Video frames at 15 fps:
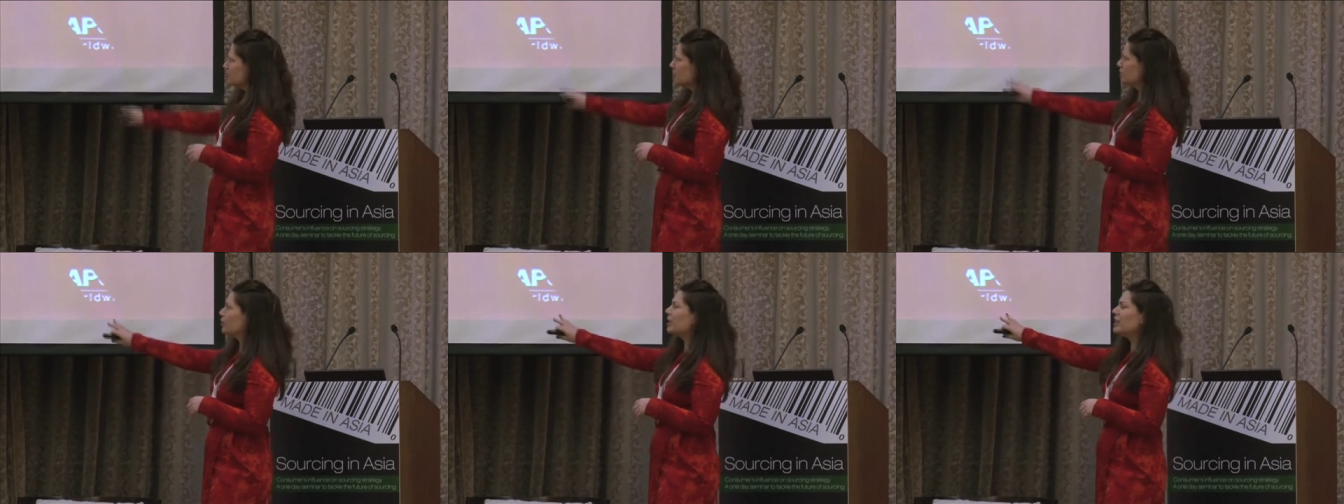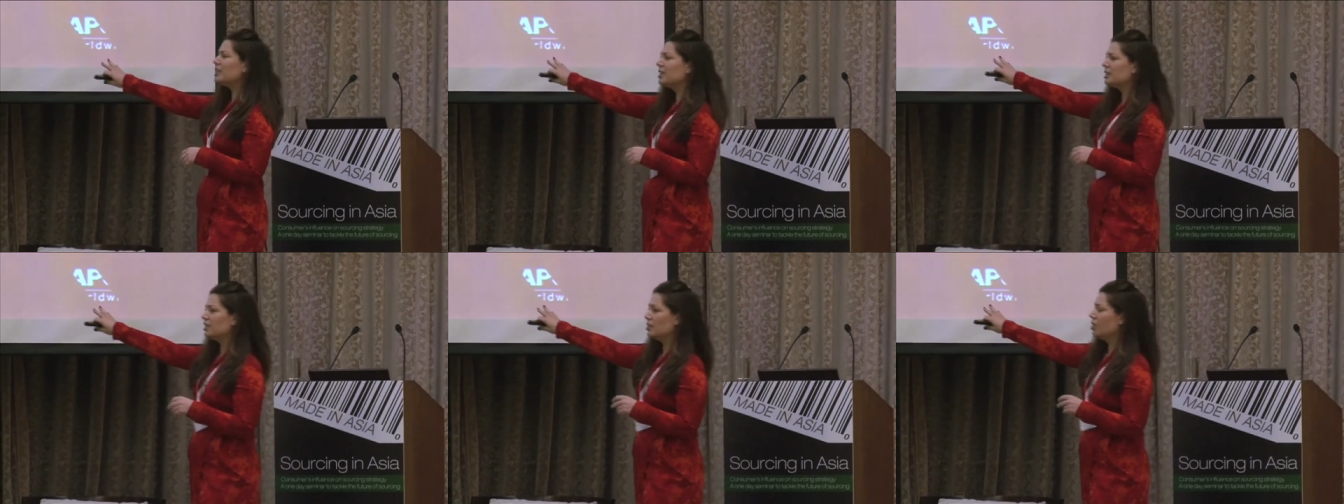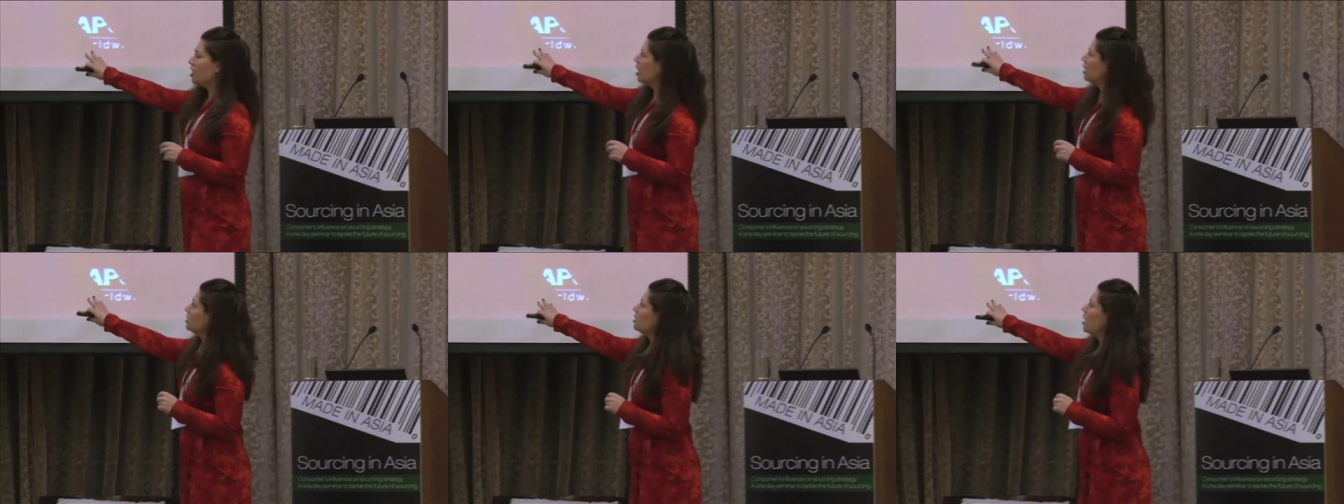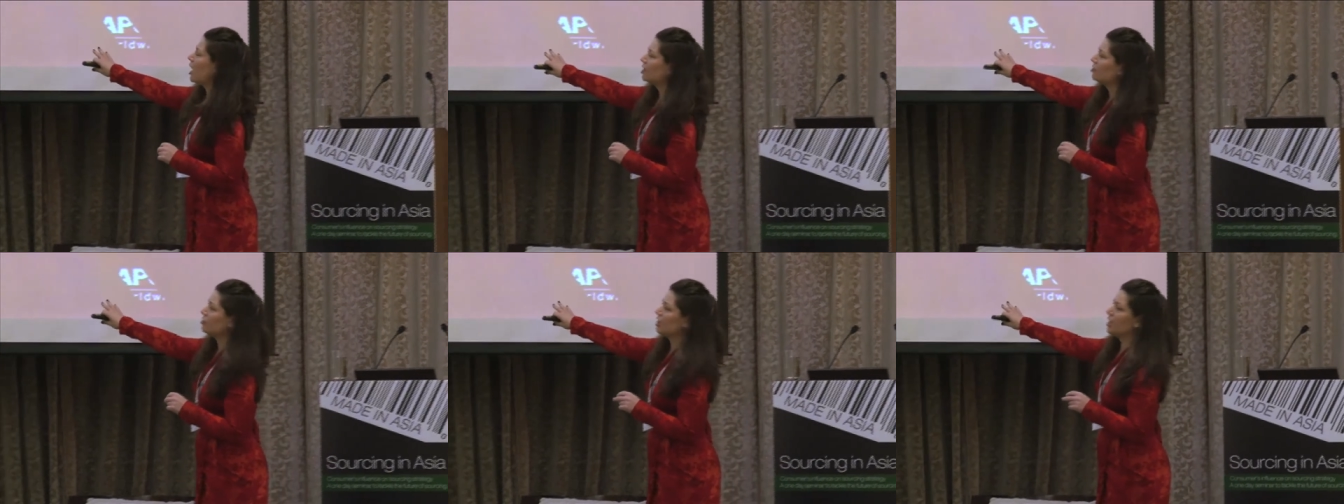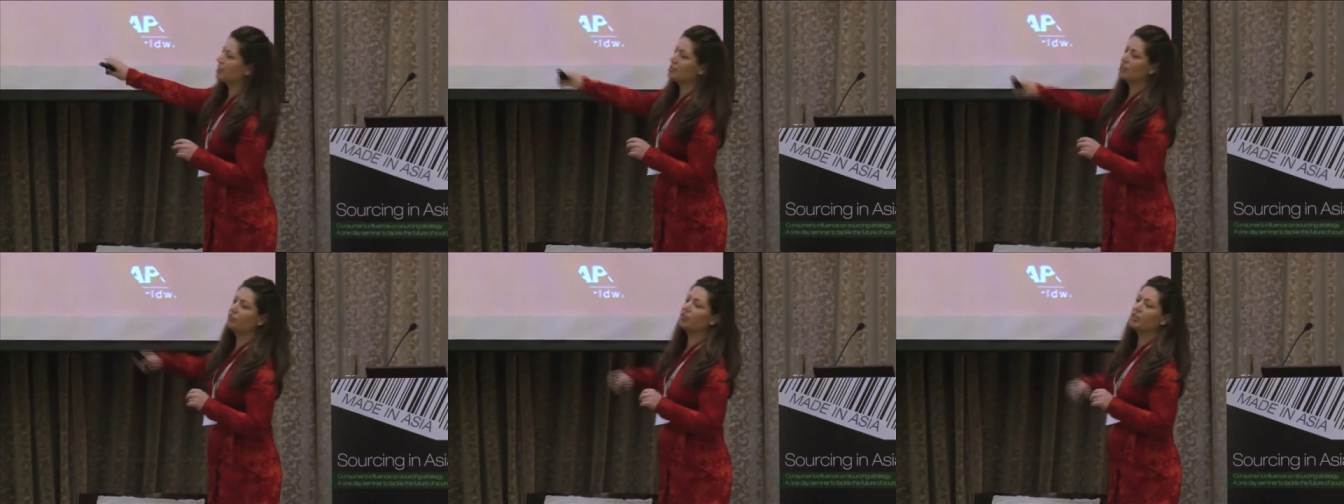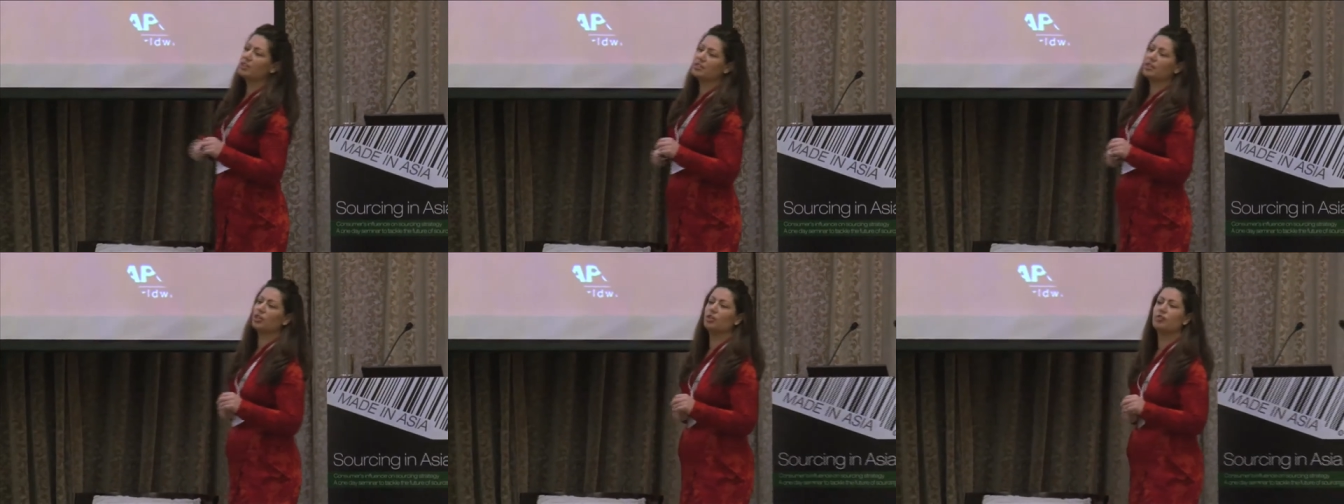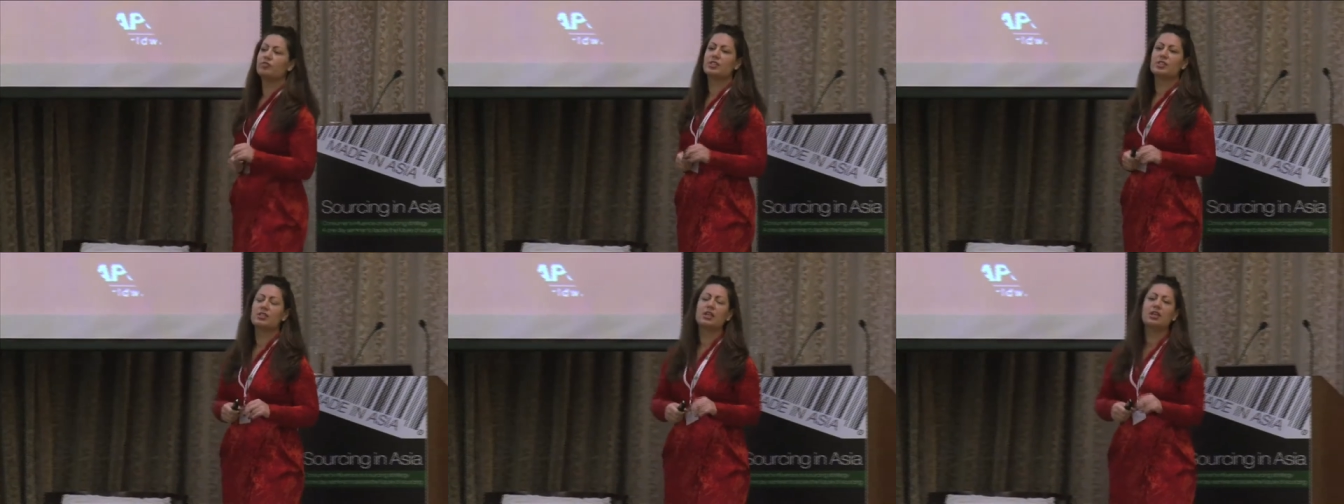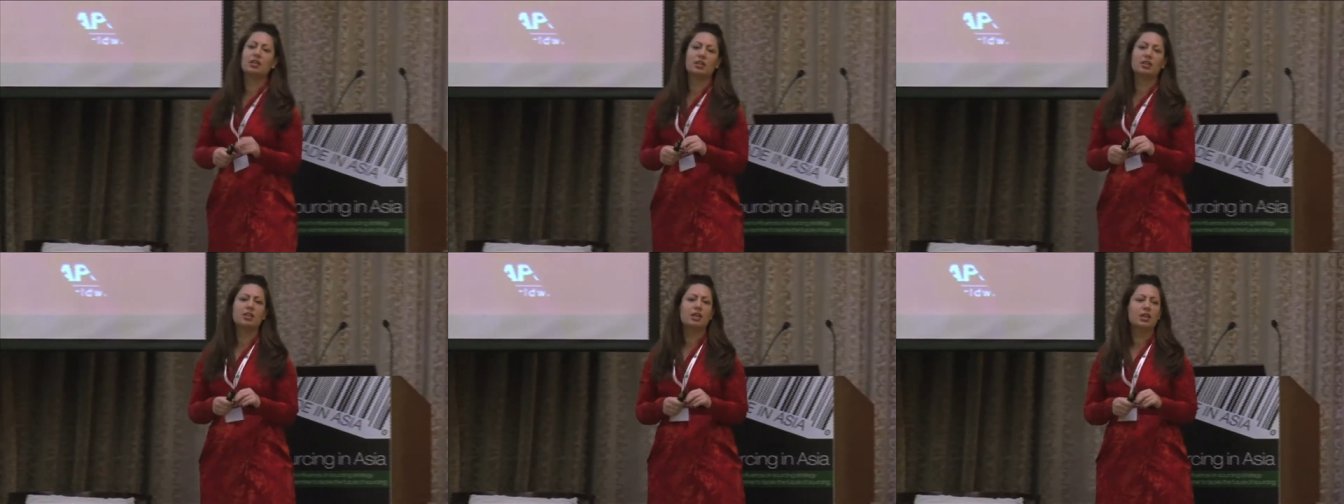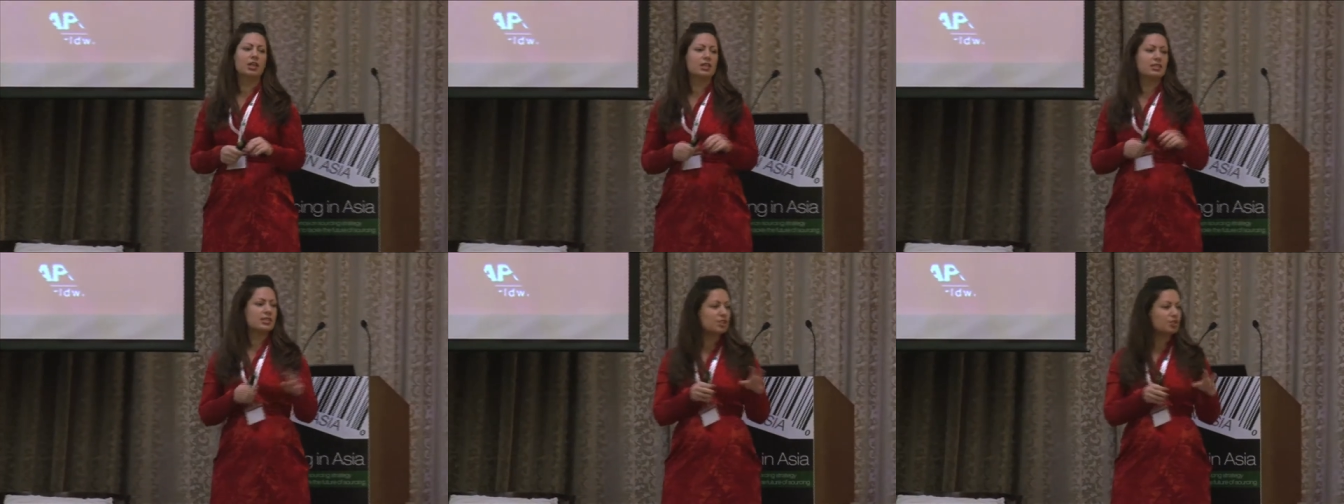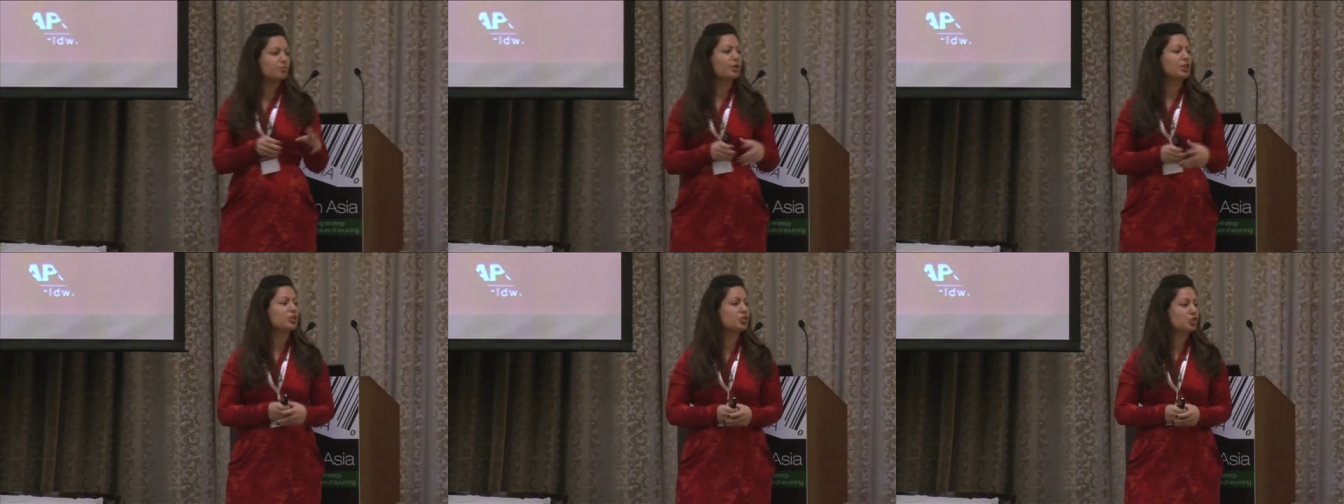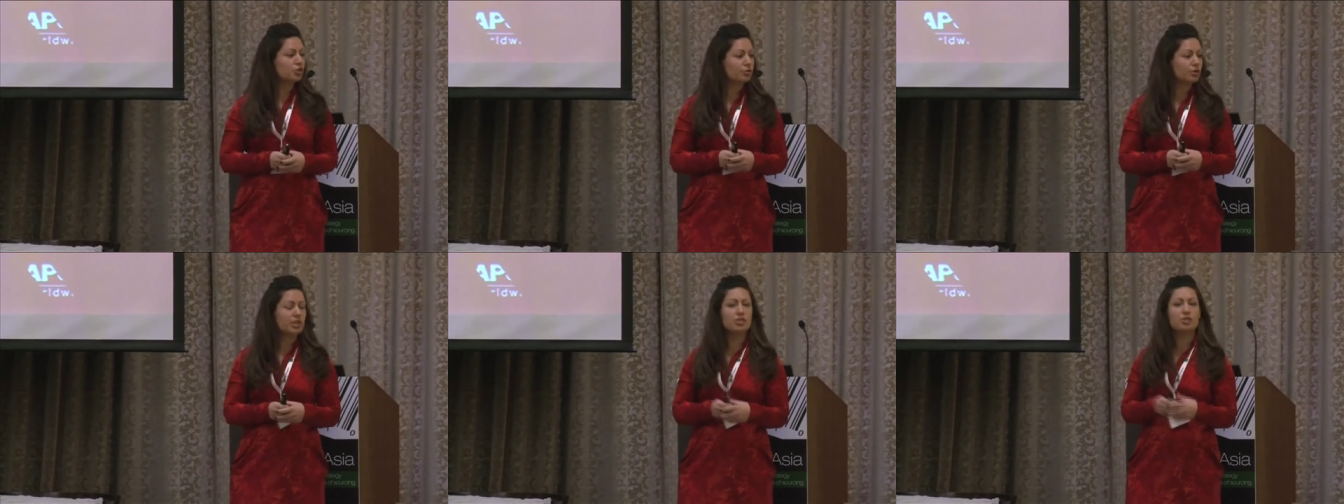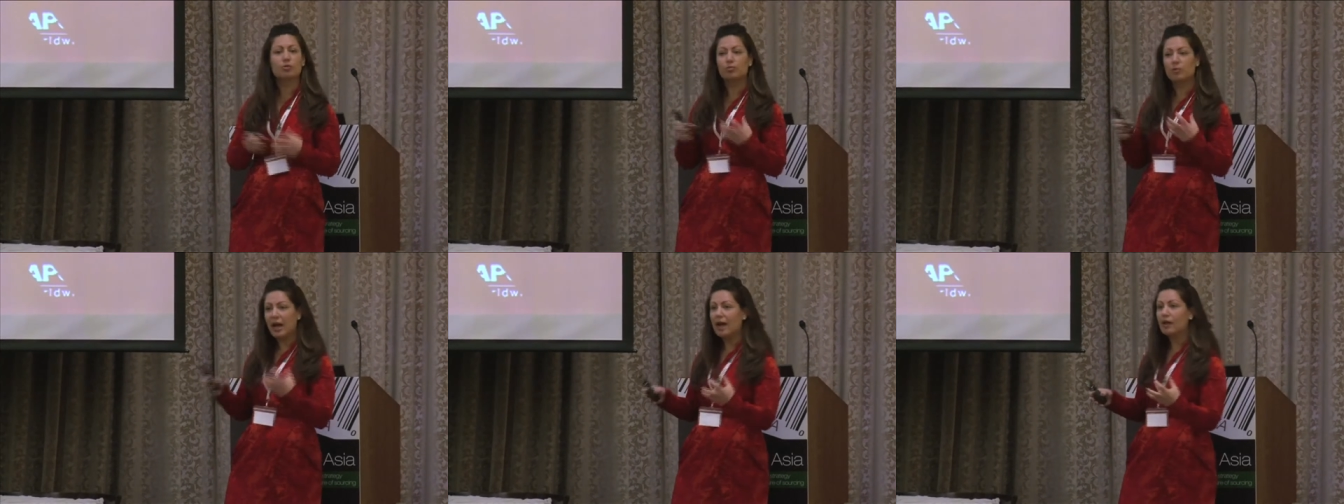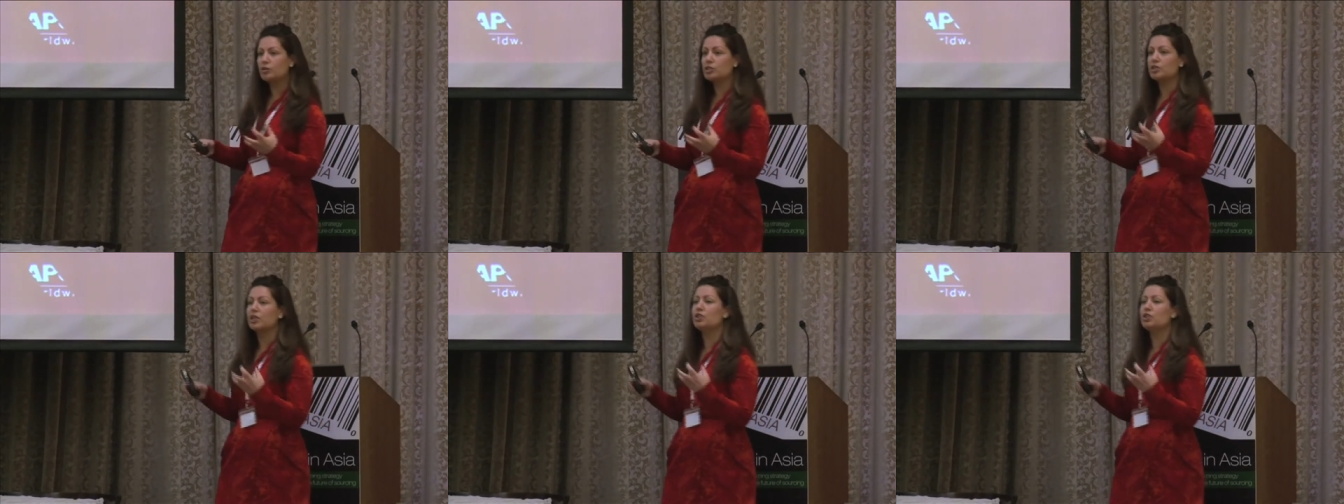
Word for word: So I think that a lot of the activities that you've seen Xi Jinping do is around